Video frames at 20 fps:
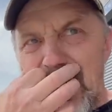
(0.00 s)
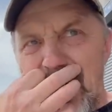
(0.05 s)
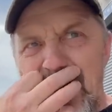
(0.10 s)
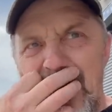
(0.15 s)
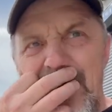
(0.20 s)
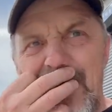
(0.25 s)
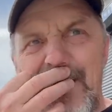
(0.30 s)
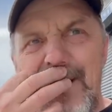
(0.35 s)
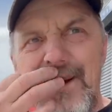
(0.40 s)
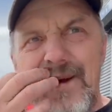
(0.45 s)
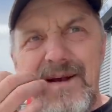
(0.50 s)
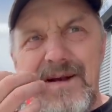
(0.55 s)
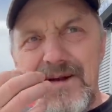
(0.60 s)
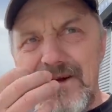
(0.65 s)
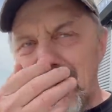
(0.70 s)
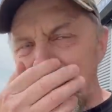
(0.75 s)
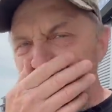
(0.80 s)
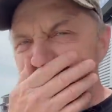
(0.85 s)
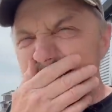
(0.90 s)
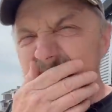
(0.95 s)

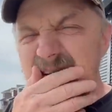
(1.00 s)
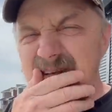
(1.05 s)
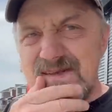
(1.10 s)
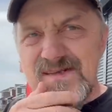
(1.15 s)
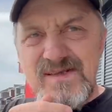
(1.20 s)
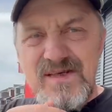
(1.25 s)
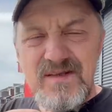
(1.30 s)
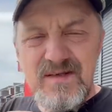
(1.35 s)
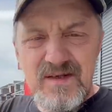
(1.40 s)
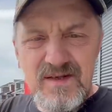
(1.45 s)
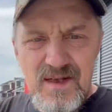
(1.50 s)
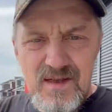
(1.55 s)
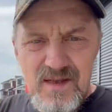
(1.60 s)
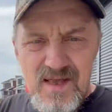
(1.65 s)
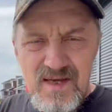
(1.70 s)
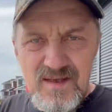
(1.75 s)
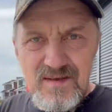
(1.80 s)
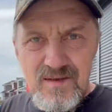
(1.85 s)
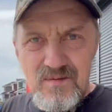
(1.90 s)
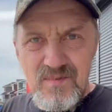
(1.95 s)
And I cannot say that I
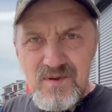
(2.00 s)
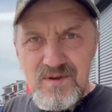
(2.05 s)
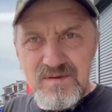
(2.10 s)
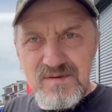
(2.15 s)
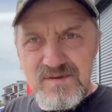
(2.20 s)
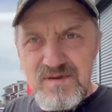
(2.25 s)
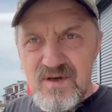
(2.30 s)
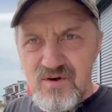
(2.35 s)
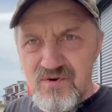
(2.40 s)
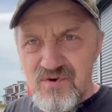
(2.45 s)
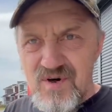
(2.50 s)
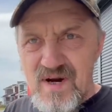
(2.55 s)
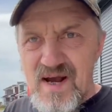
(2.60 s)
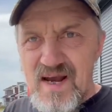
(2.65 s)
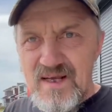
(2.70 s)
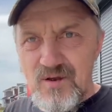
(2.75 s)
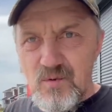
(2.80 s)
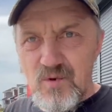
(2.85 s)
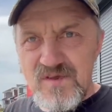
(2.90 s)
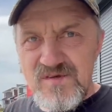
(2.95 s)
liked them because the
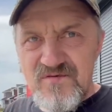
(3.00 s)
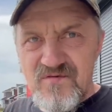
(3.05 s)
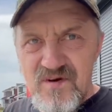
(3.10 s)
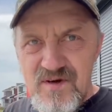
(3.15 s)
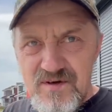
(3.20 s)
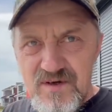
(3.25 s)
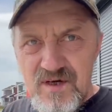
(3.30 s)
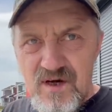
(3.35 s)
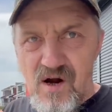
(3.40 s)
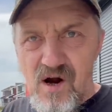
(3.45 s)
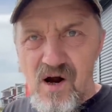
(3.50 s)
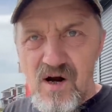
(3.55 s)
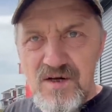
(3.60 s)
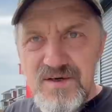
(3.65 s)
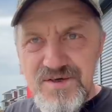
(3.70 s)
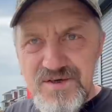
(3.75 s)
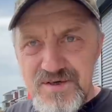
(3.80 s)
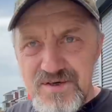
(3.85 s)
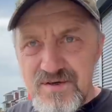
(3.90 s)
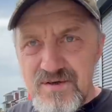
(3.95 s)
ride was very
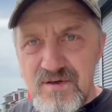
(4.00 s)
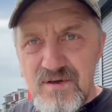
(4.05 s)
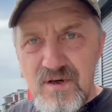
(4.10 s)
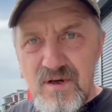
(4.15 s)
harsh.